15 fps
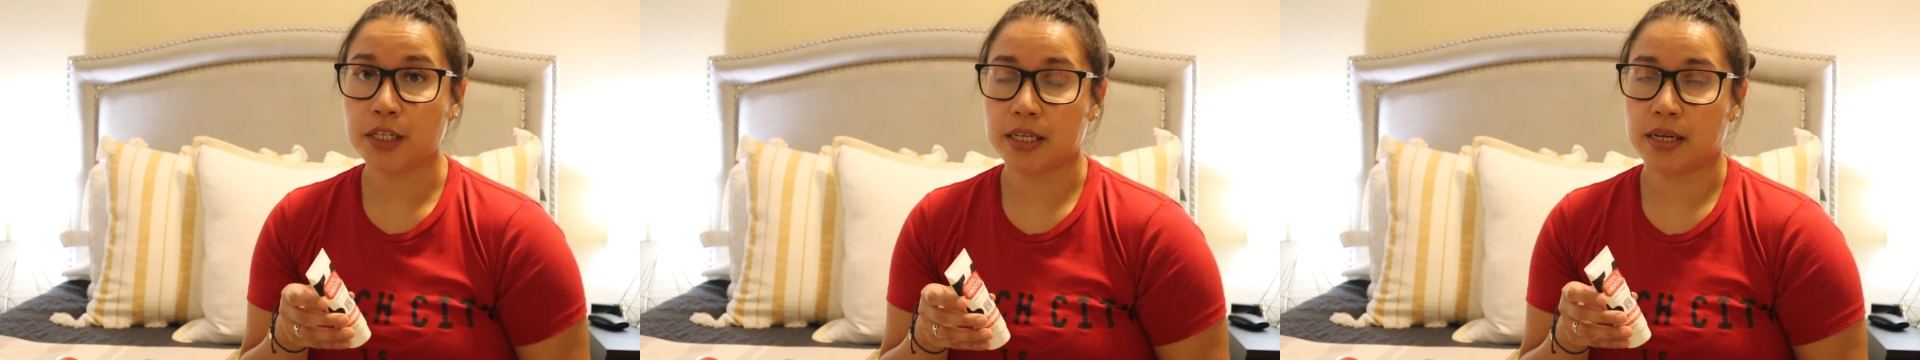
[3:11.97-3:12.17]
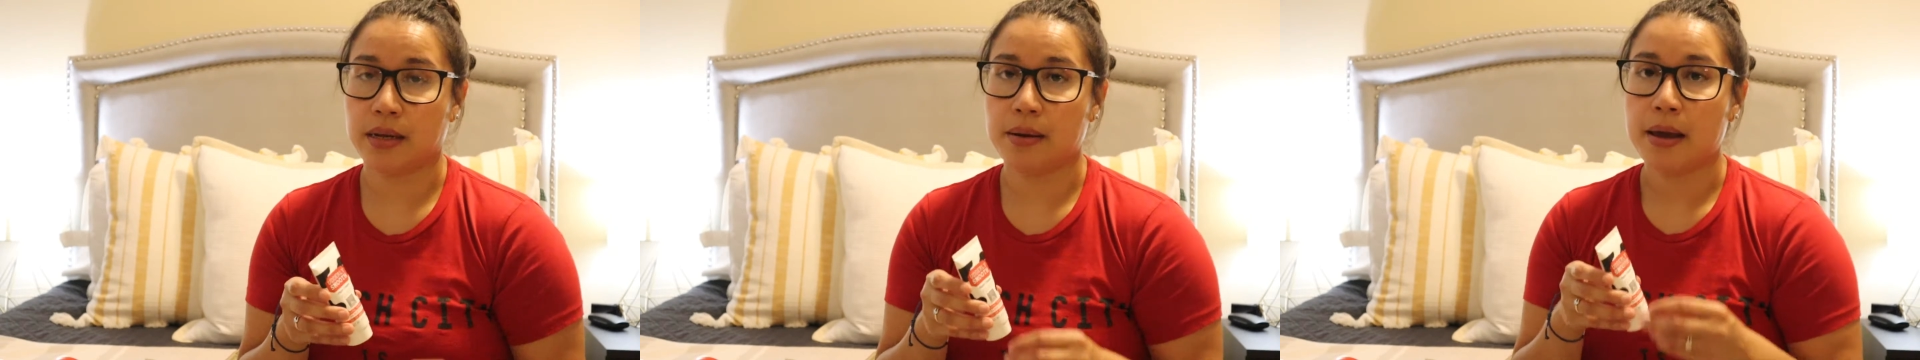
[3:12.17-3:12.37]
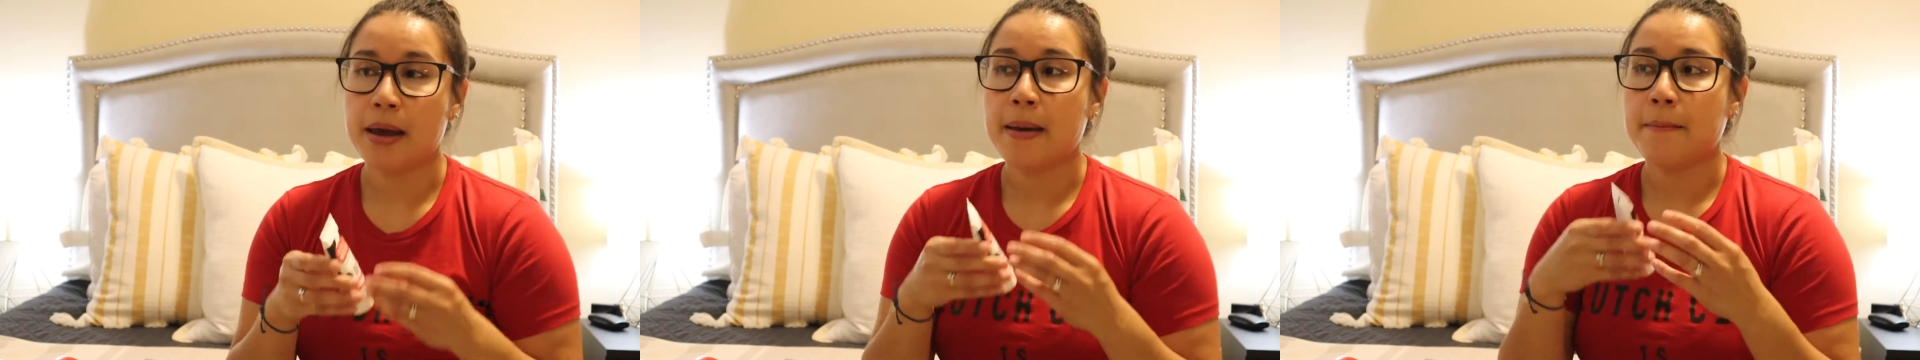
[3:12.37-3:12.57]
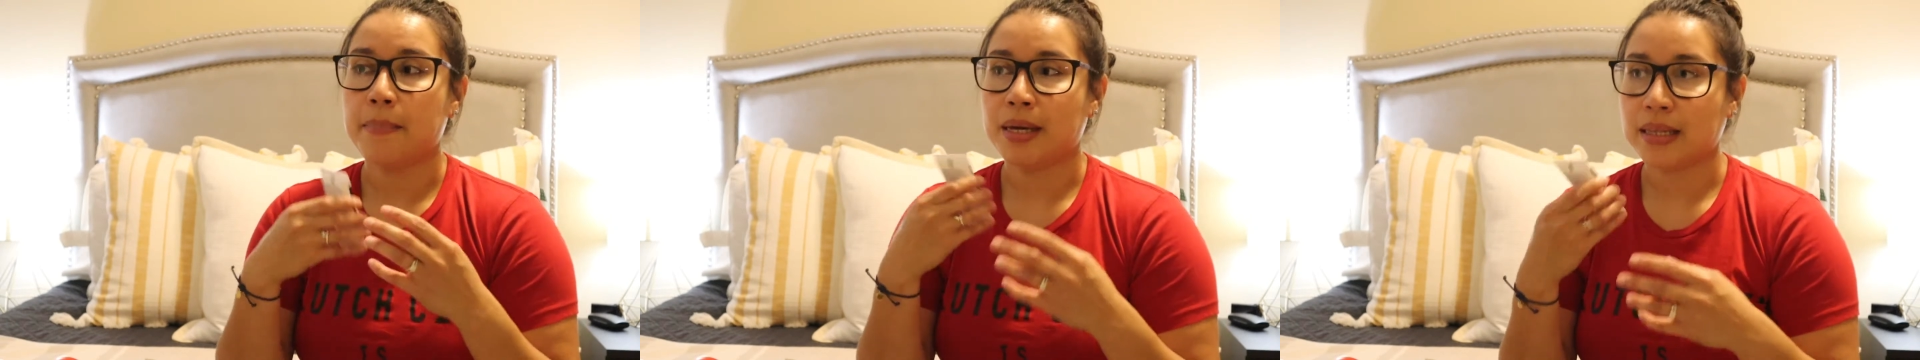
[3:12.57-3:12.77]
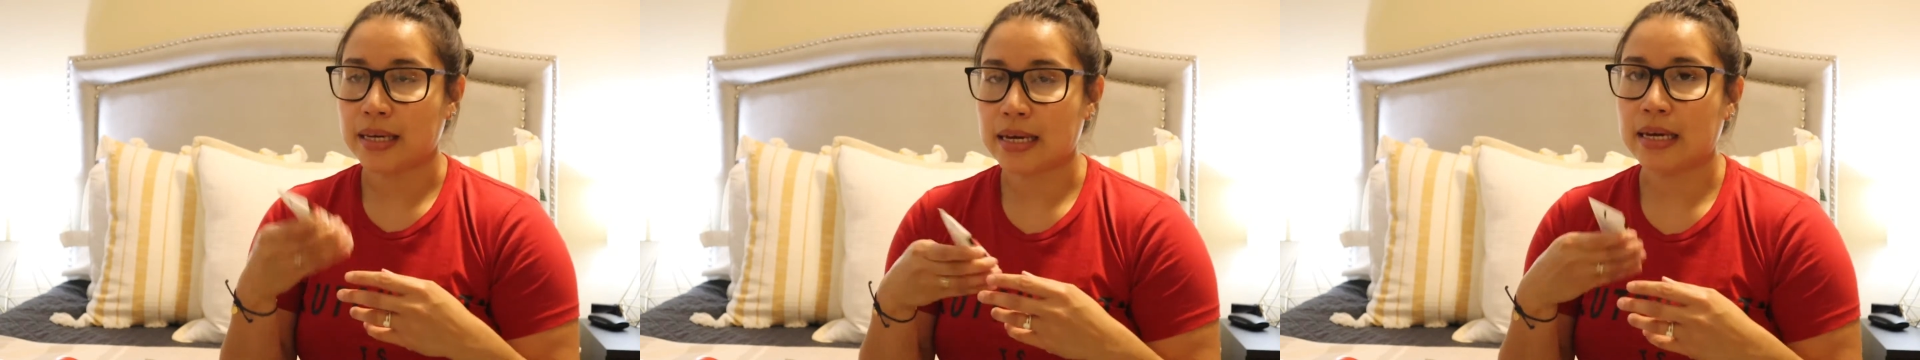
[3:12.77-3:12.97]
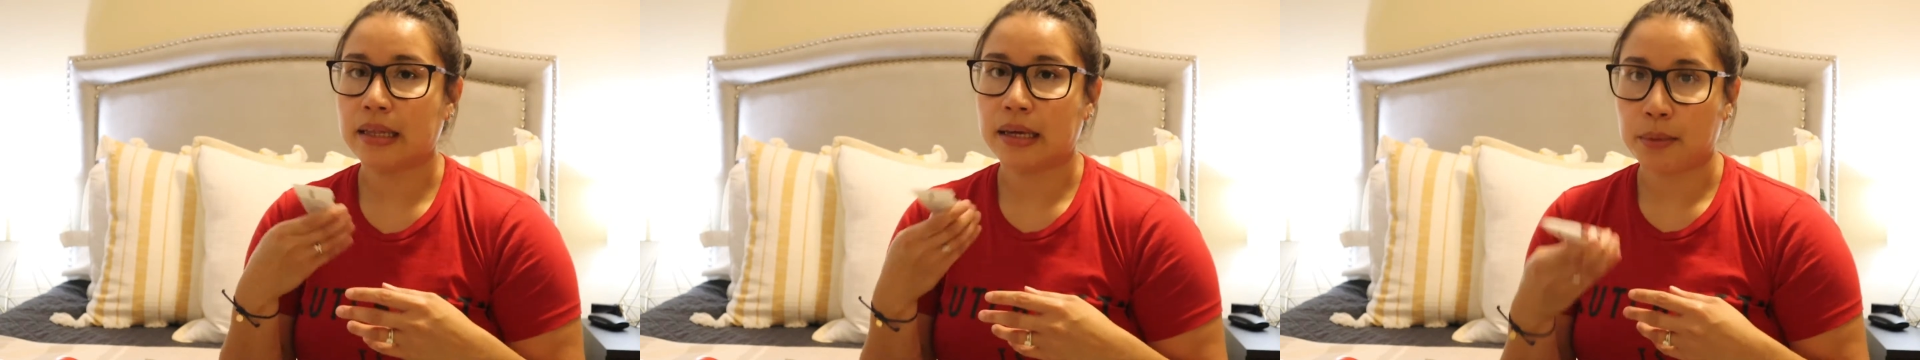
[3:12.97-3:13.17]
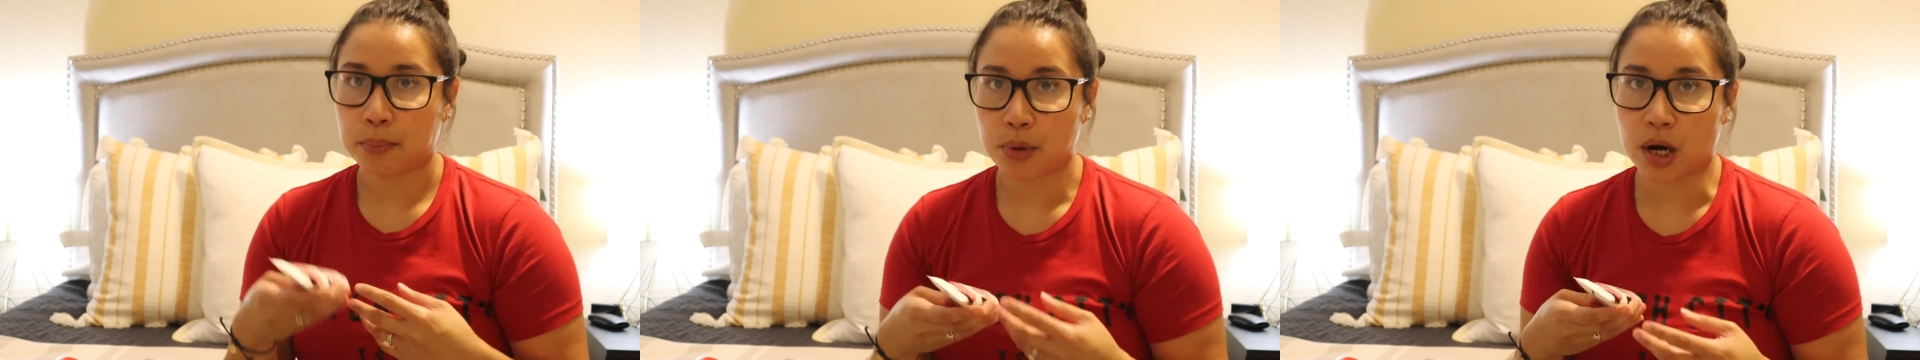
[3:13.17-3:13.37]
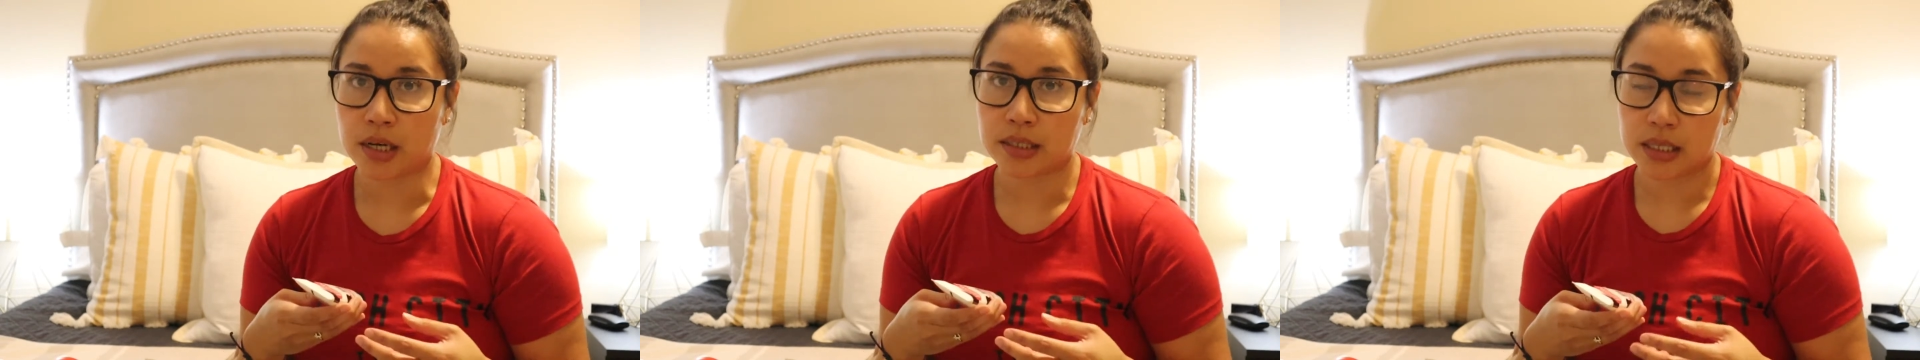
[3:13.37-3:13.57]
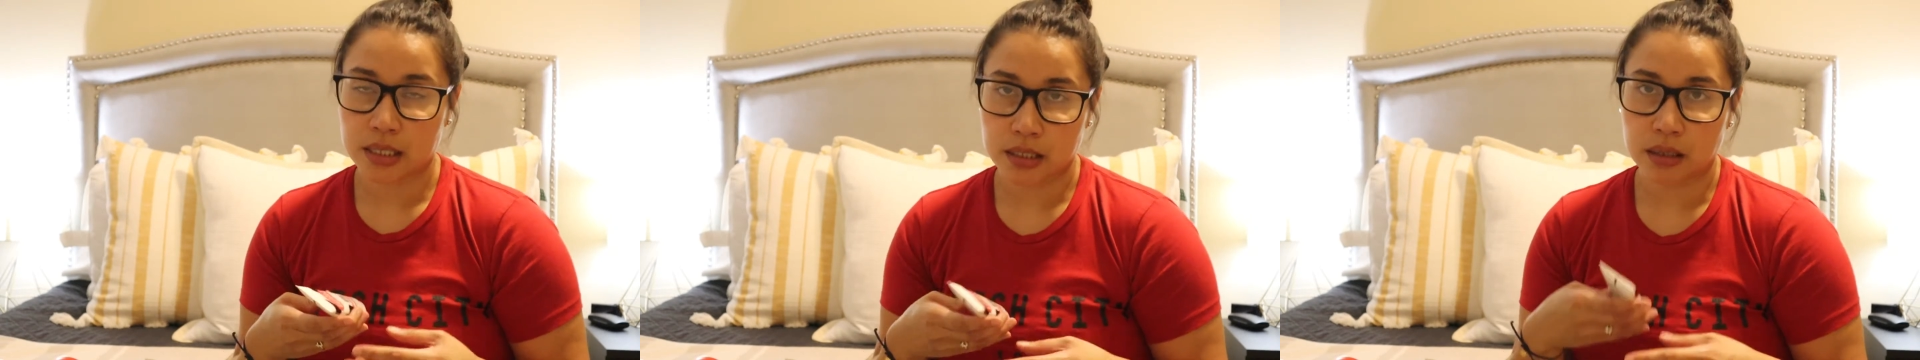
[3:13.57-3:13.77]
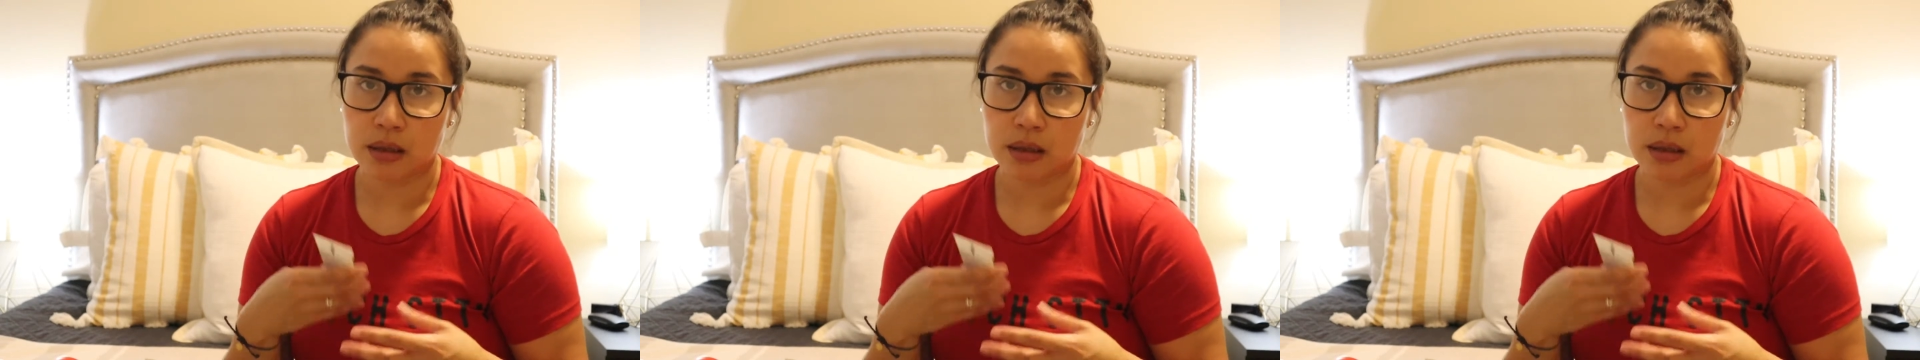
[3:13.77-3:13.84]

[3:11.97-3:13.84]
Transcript: and it made the healing process